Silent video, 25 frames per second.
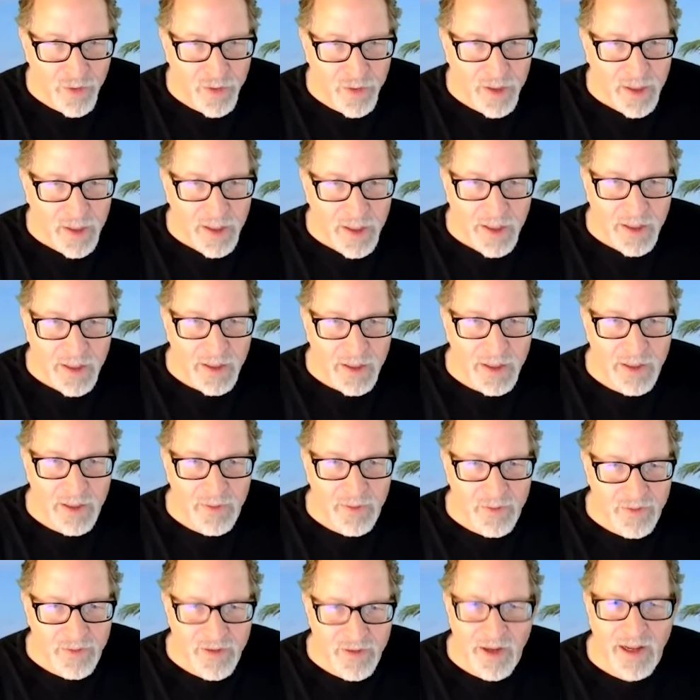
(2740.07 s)
And,
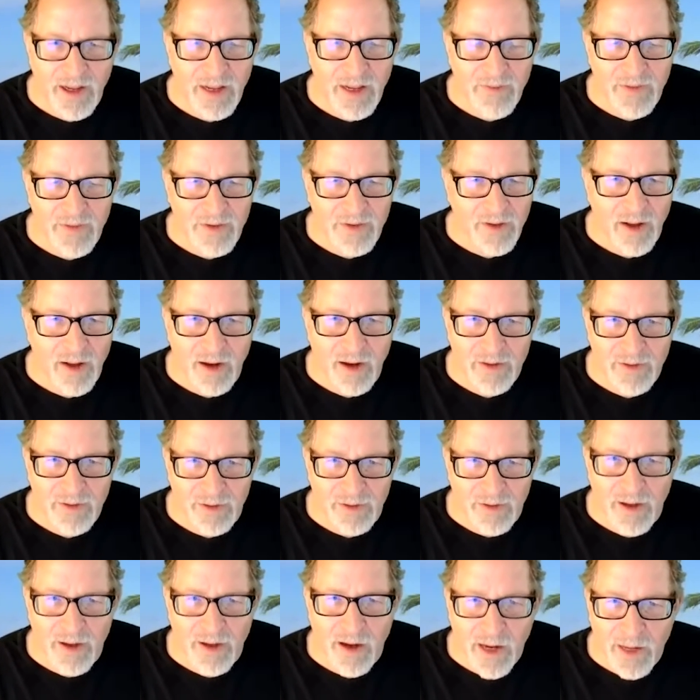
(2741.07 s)
and gee, I haven't talked to
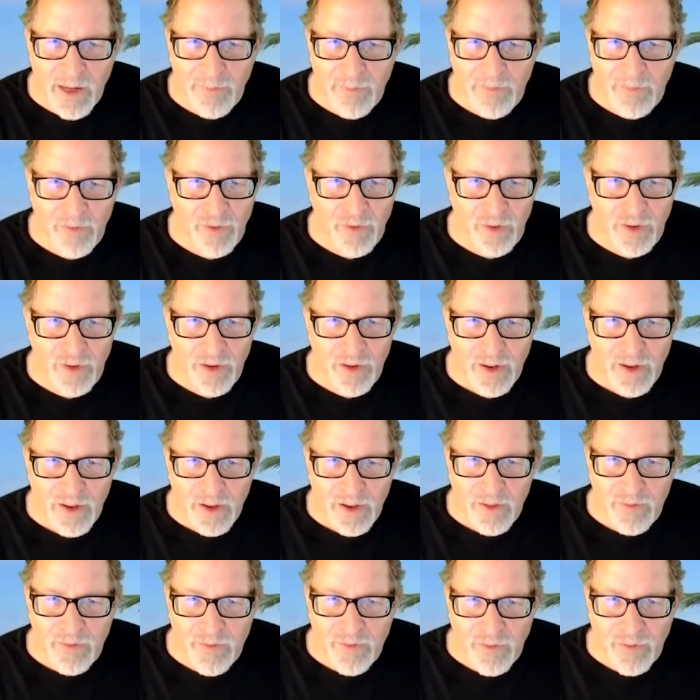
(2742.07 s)
Tom for,
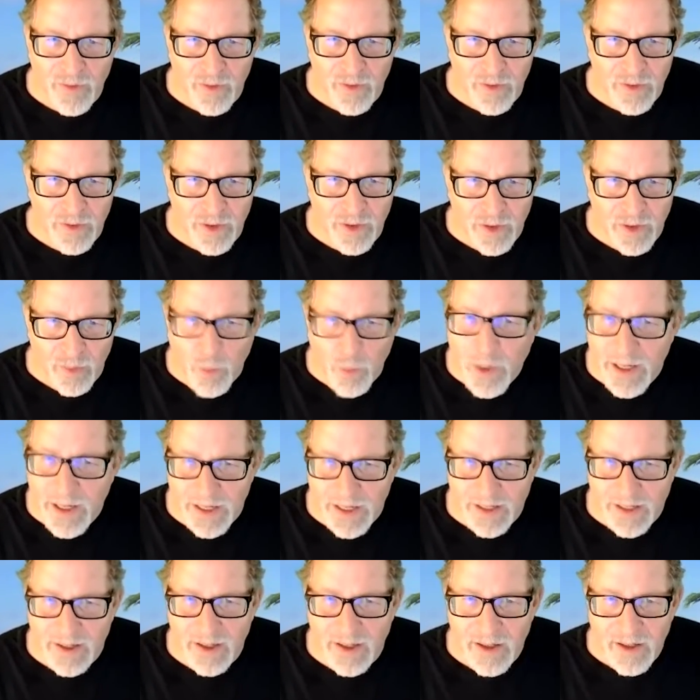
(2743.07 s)
for a
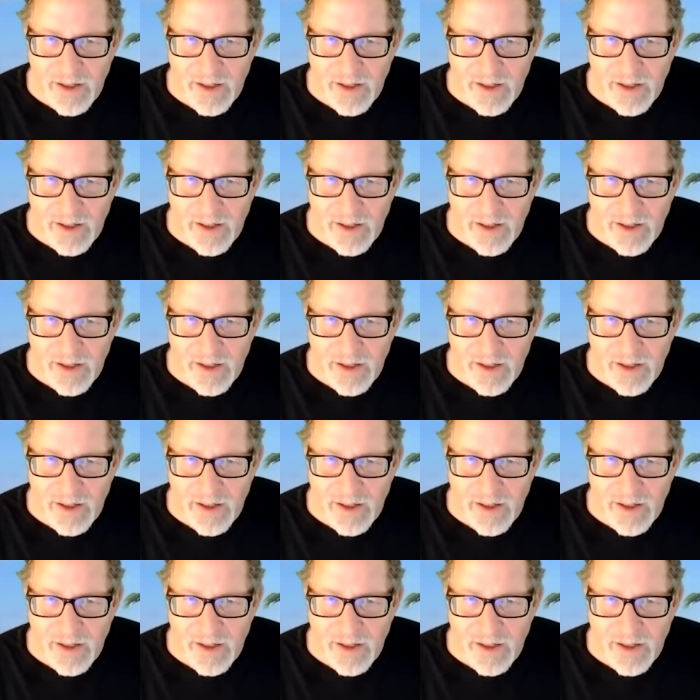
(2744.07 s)
week.